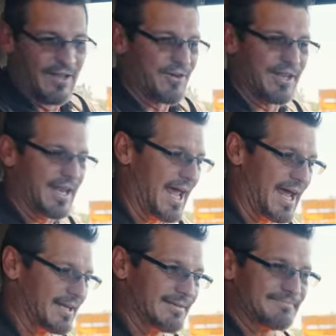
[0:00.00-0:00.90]
Other than
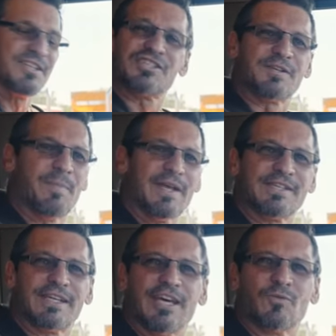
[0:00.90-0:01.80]
that, it's just a
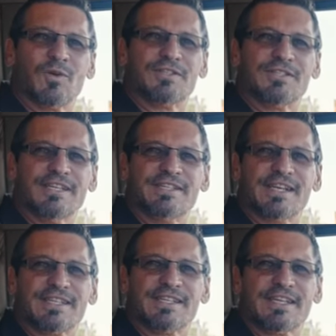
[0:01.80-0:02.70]
basic Kenworth
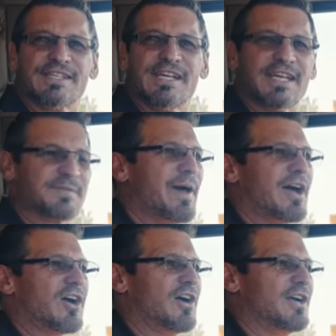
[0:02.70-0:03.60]
T660, has a
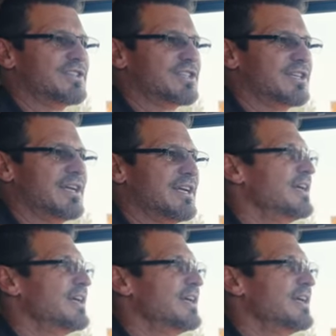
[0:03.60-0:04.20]
PACCAR engine.